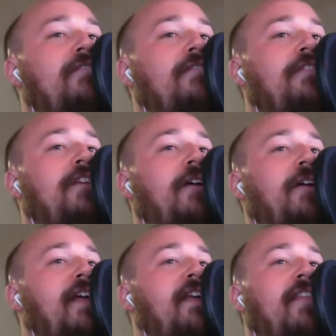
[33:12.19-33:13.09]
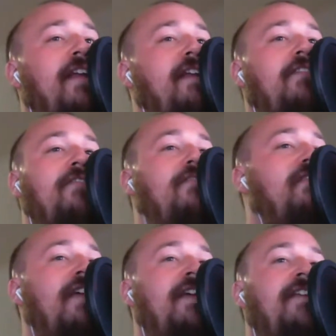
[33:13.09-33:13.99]
they
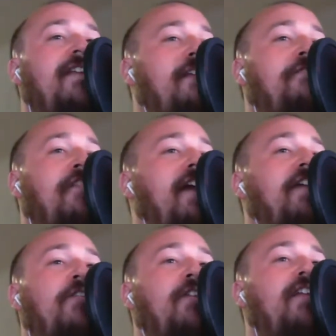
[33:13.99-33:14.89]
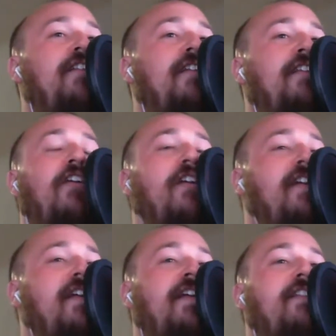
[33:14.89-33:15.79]
didn't like fight over anything. They're
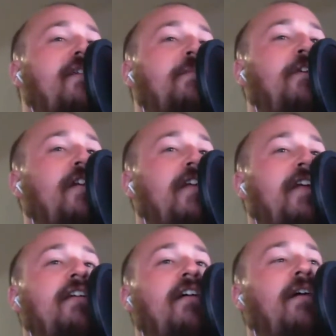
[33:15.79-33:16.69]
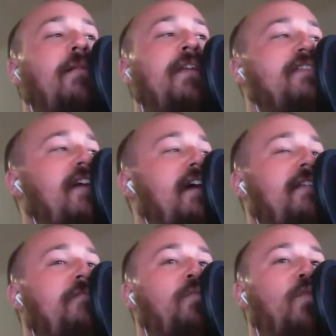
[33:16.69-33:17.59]
already in the community. They
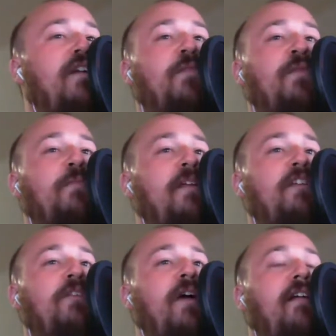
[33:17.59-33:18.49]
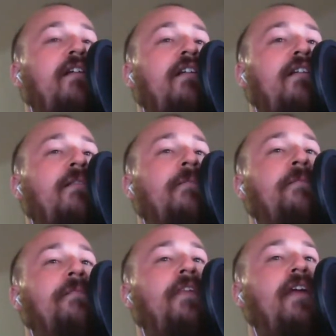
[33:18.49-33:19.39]
cited working with Ben Ueda,
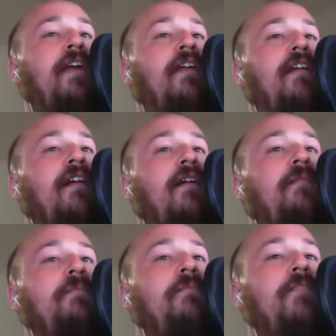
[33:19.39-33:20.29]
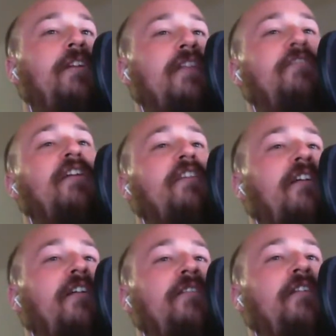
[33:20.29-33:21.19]
and they've got
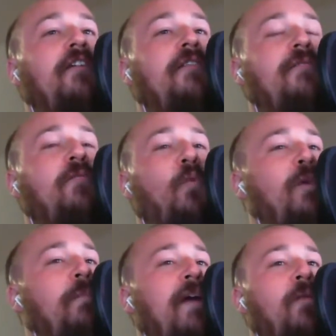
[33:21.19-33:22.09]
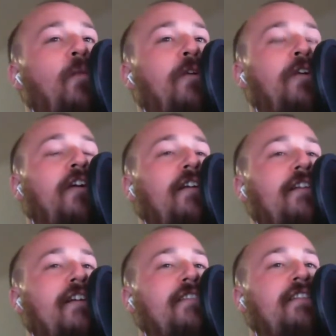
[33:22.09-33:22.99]
their one bag wonder
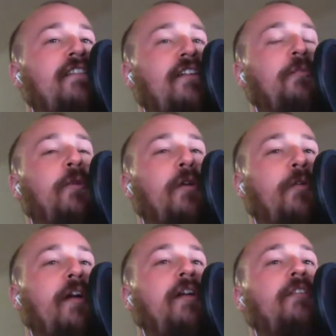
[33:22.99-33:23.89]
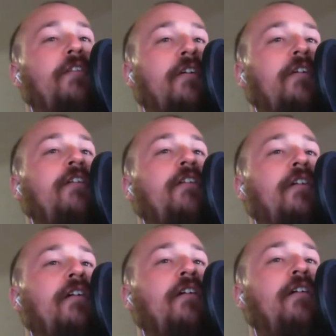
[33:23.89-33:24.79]
contest that they do pretty regular.
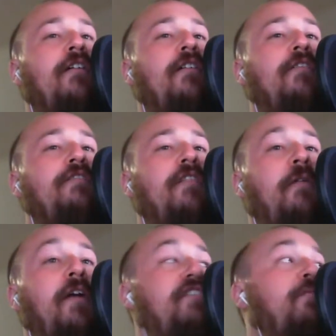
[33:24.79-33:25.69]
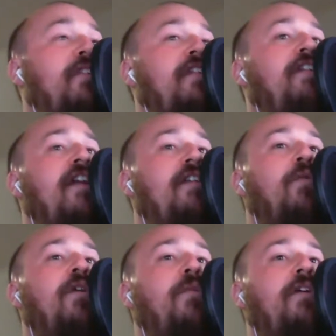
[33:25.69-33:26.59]
So they were actually really great to
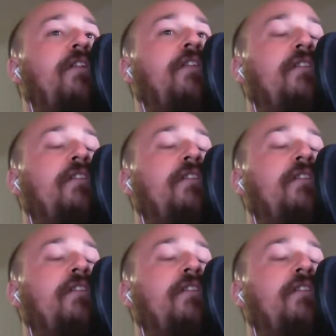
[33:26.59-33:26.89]
work with.